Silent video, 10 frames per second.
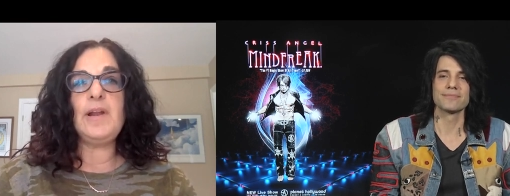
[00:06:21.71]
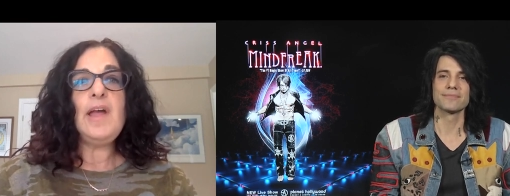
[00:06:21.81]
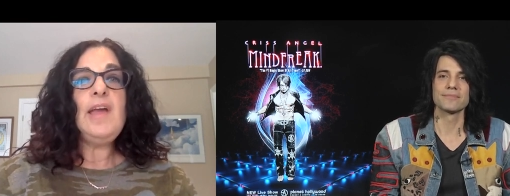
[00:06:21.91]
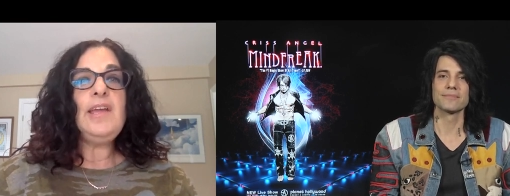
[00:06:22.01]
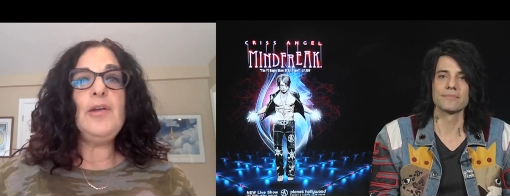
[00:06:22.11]

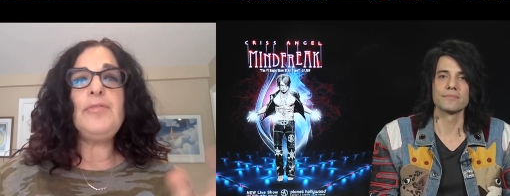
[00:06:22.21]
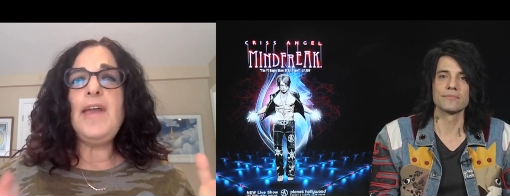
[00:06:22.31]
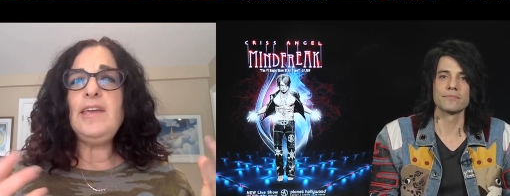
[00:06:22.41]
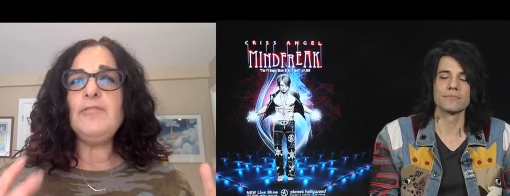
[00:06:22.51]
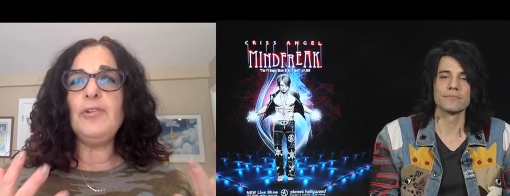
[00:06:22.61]
Speaker 1: But, you know,
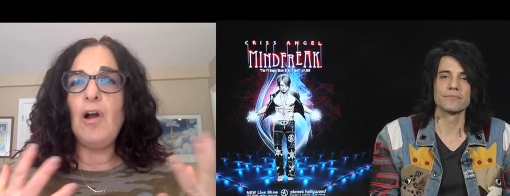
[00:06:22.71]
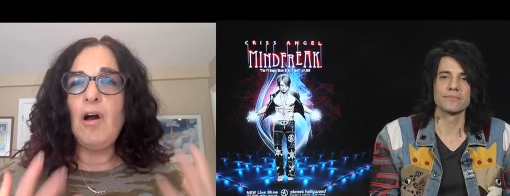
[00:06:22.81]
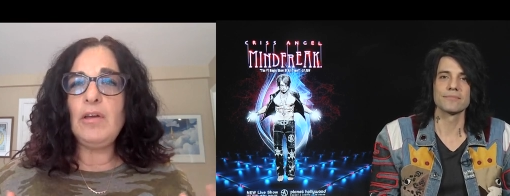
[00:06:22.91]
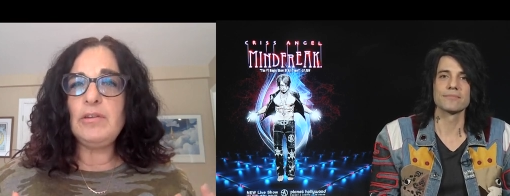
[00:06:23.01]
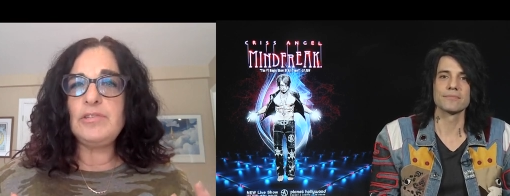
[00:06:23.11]
thank you
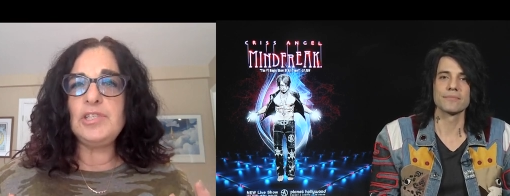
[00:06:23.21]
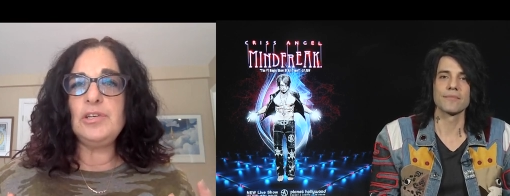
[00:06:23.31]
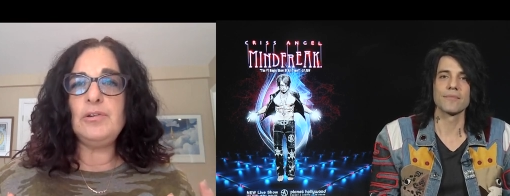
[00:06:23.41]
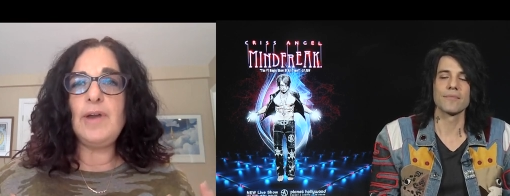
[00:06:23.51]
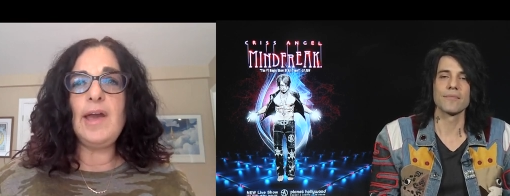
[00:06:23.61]
for all you
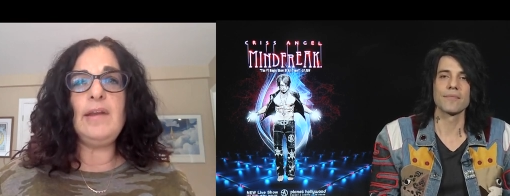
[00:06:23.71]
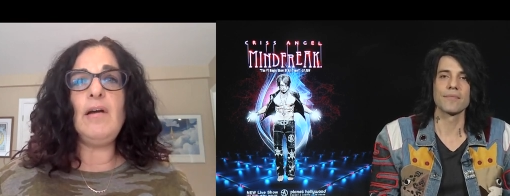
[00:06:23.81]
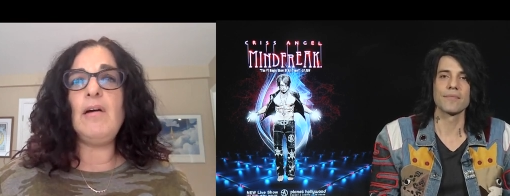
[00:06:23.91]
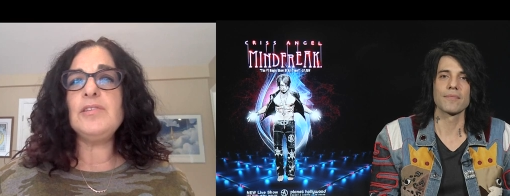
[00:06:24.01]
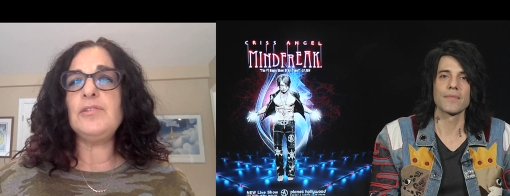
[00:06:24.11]
do
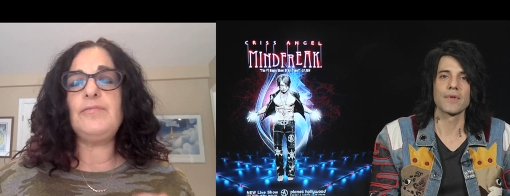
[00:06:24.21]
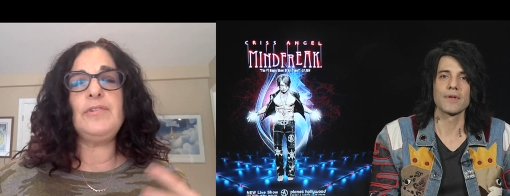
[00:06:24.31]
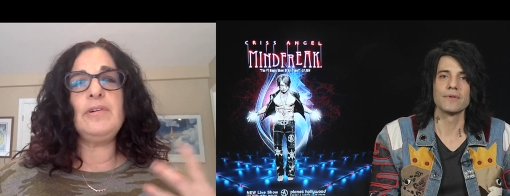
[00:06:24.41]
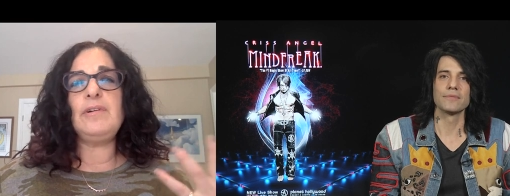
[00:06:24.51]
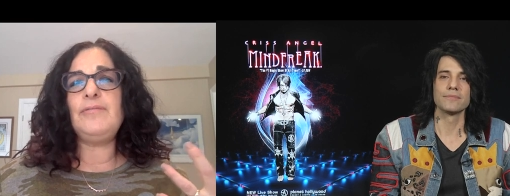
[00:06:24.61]
and also
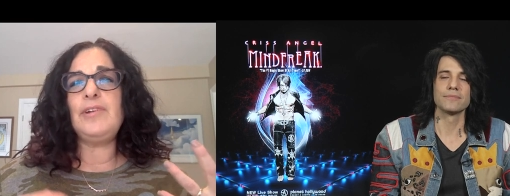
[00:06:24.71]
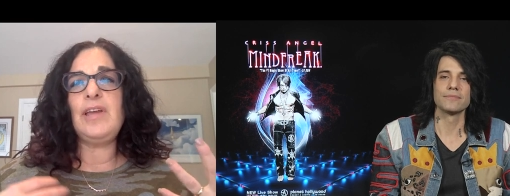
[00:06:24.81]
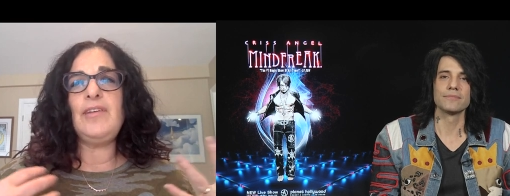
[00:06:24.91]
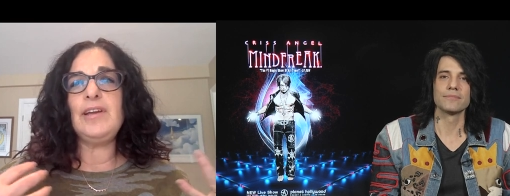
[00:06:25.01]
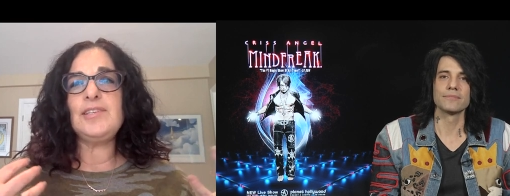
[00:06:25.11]
for,
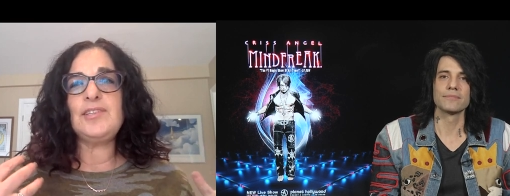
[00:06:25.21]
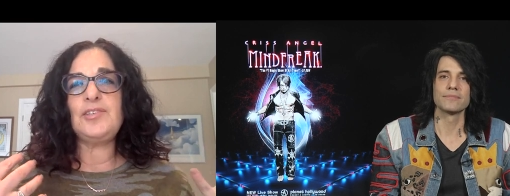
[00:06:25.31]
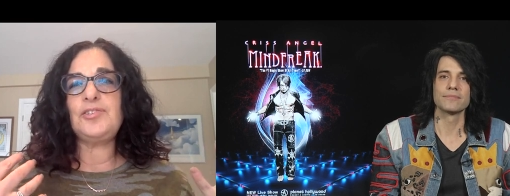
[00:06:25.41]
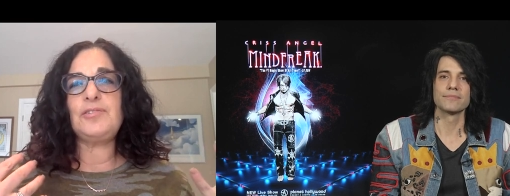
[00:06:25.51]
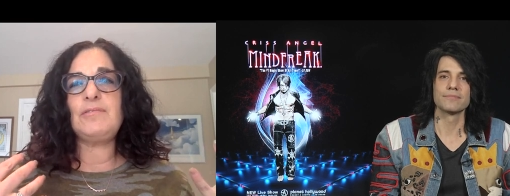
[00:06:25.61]
for giving us
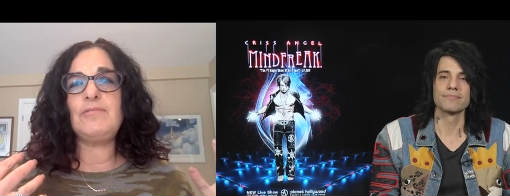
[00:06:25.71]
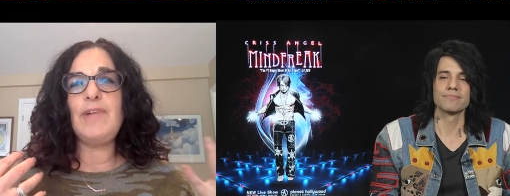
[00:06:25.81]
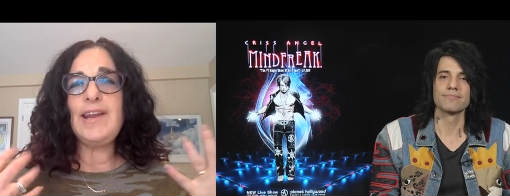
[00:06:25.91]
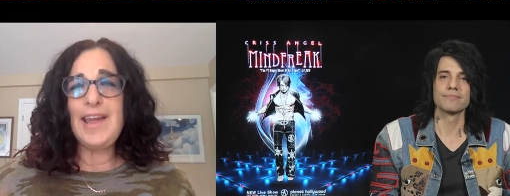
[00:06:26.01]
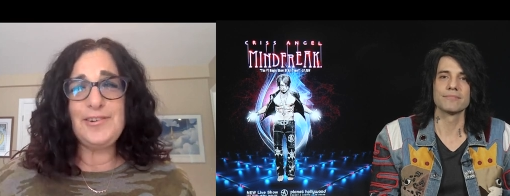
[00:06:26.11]
such
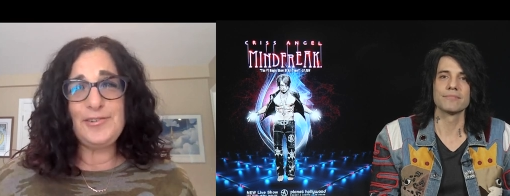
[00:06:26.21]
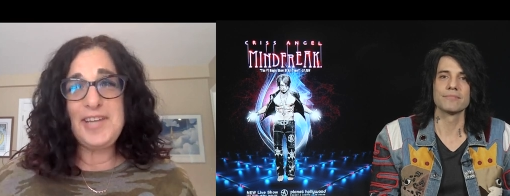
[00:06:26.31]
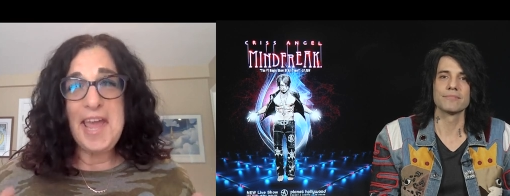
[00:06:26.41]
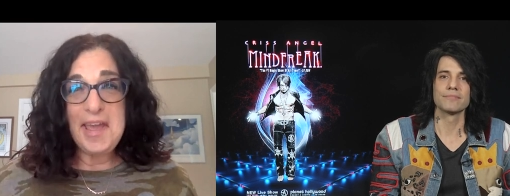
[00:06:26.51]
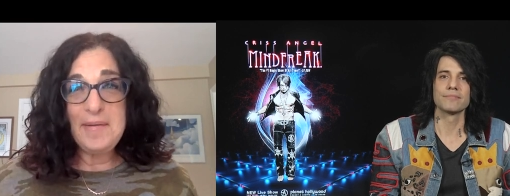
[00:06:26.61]
great
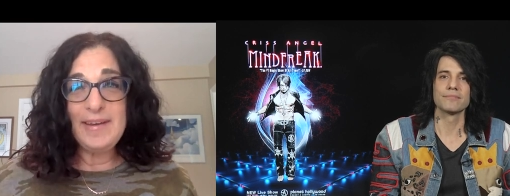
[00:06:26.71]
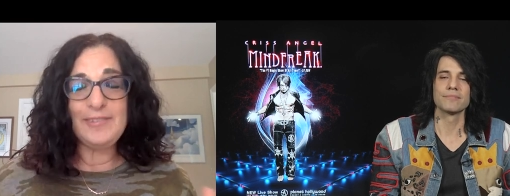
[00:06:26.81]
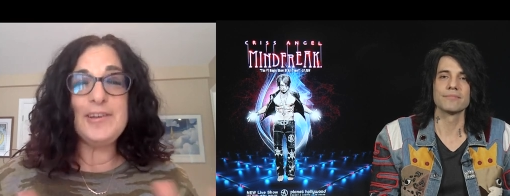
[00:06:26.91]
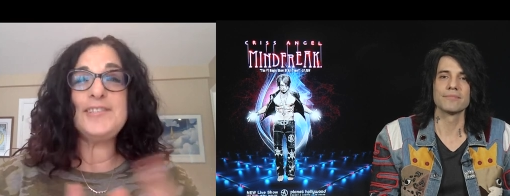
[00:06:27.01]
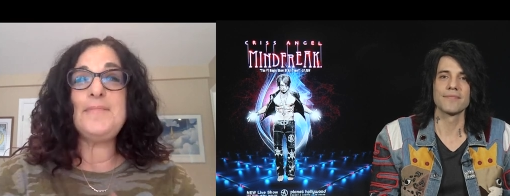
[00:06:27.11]

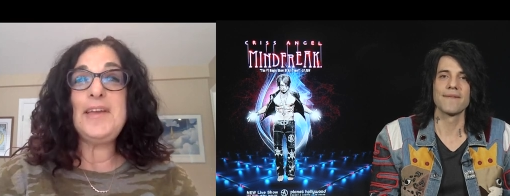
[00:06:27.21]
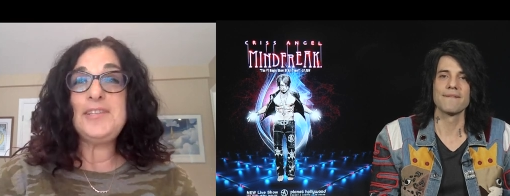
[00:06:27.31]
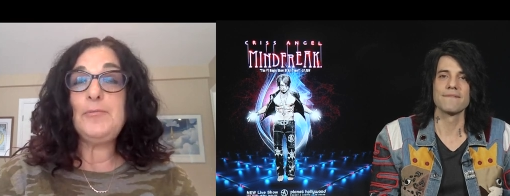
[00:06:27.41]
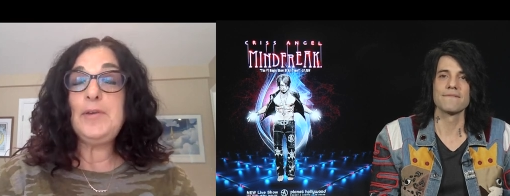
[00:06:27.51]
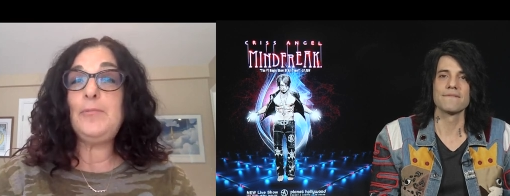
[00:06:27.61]
entertainment, Criss.
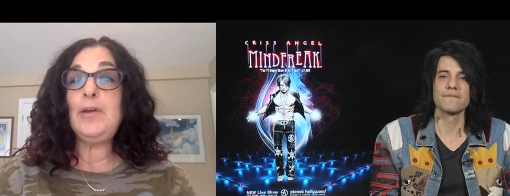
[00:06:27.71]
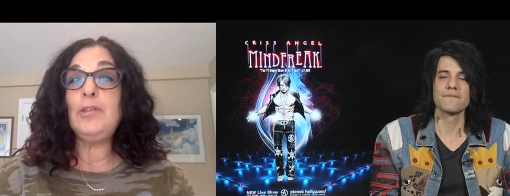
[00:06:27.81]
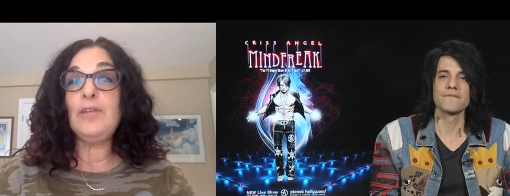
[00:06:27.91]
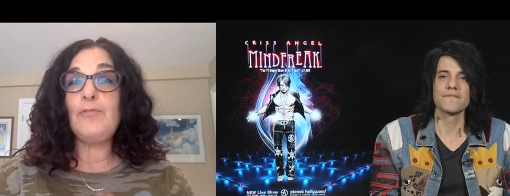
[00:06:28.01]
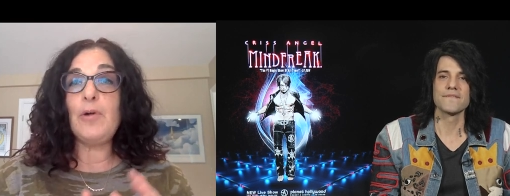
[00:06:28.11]
Amazing. We,
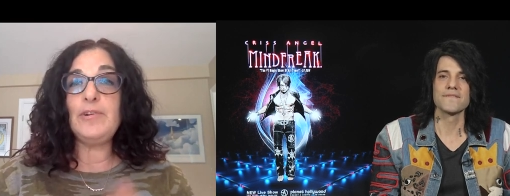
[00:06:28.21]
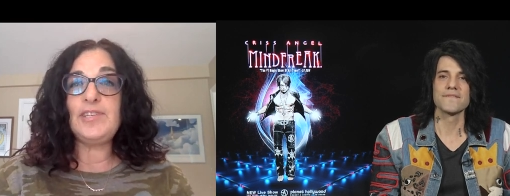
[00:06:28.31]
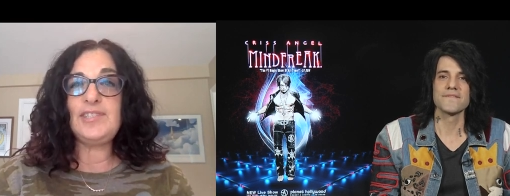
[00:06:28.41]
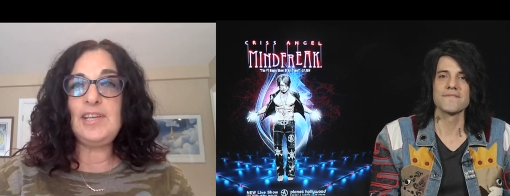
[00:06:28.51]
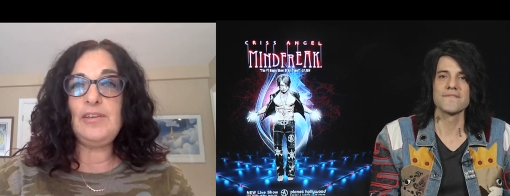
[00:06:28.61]
we'll look
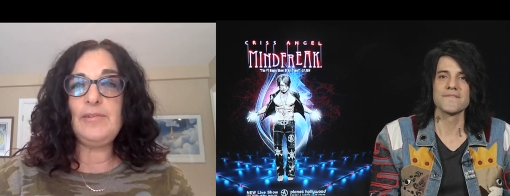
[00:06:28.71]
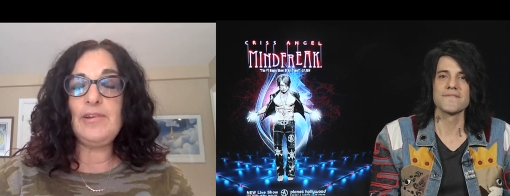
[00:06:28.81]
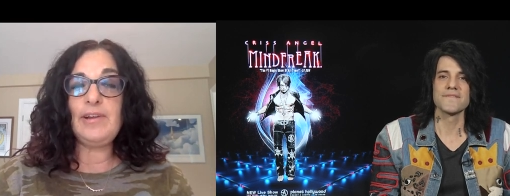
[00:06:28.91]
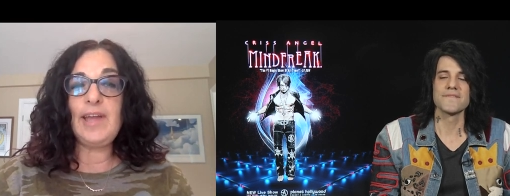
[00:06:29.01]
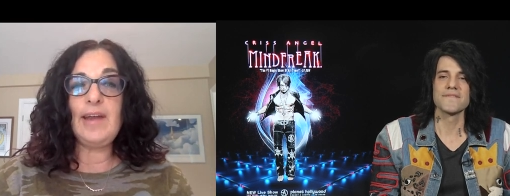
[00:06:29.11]
forward to seeing
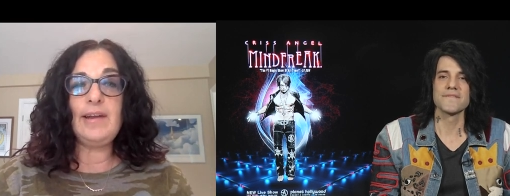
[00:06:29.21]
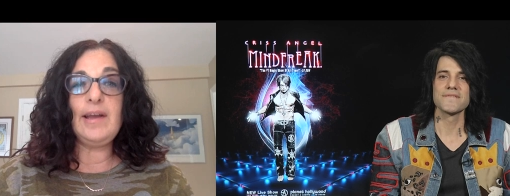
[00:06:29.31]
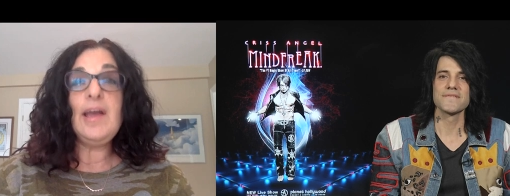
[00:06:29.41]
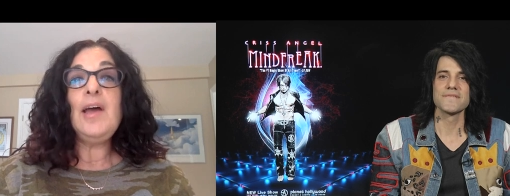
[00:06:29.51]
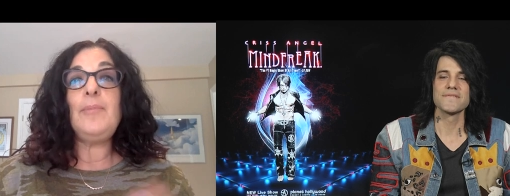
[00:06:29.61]
you here in
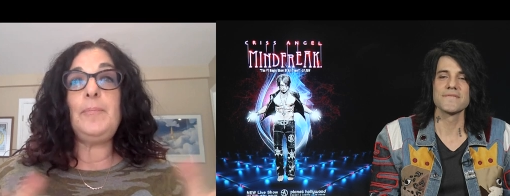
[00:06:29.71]
Canada.